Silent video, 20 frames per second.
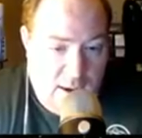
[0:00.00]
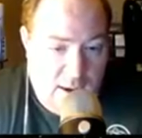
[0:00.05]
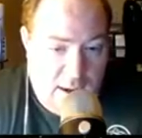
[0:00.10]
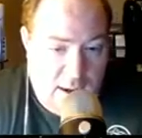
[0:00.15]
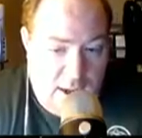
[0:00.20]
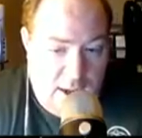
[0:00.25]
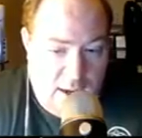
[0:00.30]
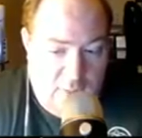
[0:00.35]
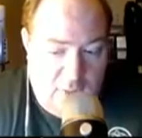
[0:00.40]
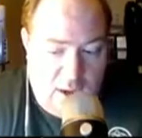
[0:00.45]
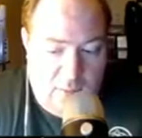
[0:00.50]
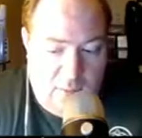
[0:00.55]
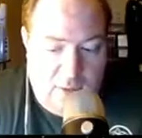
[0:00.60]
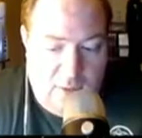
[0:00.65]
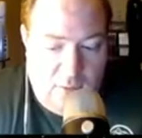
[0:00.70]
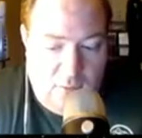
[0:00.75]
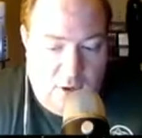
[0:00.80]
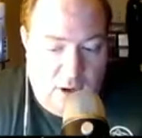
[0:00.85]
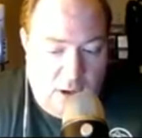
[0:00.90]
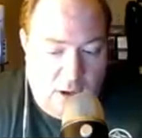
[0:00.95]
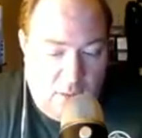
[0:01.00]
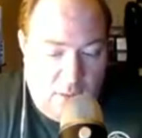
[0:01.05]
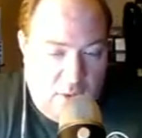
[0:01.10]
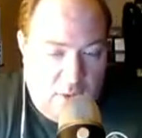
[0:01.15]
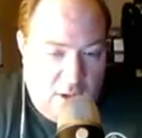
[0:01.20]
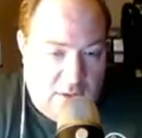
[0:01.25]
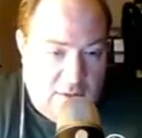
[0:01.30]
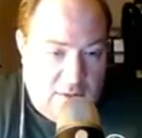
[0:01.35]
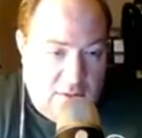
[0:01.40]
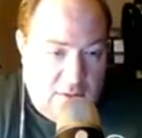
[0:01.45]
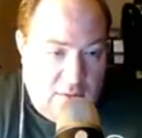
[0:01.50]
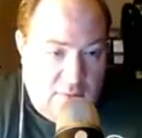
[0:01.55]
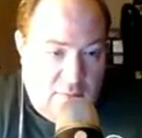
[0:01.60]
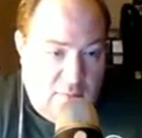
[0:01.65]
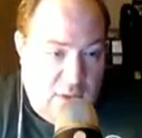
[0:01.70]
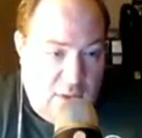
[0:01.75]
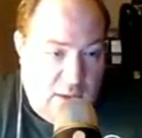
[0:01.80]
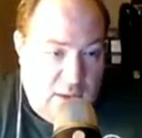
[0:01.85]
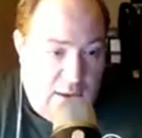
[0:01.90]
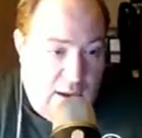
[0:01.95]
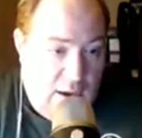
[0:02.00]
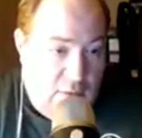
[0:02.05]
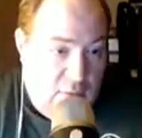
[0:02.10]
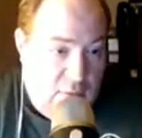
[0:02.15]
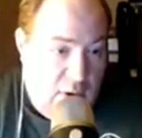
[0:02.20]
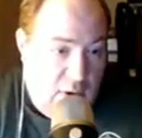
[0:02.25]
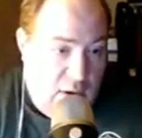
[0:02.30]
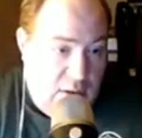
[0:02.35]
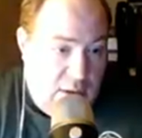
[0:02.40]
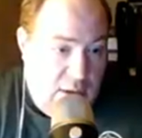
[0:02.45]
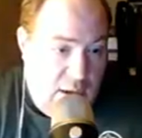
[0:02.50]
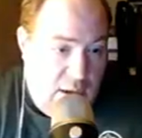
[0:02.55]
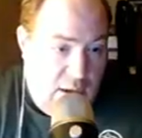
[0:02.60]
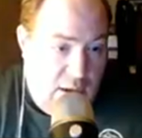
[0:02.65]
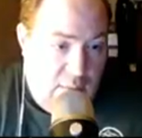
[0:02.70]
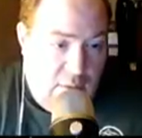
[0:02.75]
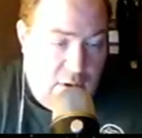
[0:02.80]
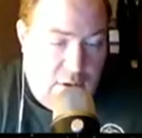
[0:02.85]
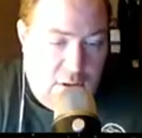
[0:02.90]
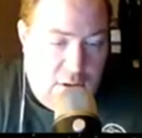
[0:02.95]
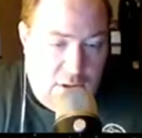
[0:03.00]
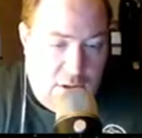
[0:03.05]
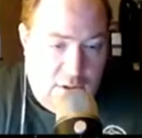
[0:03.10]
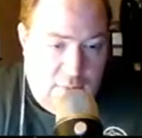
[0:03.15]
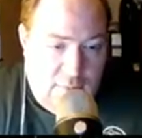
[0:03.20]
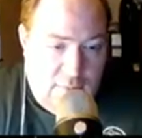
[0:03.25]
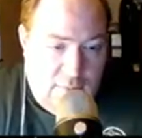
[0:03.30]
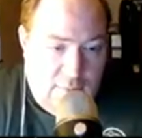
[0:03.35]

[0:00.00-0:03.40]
He may be running a mix of melee and range damage.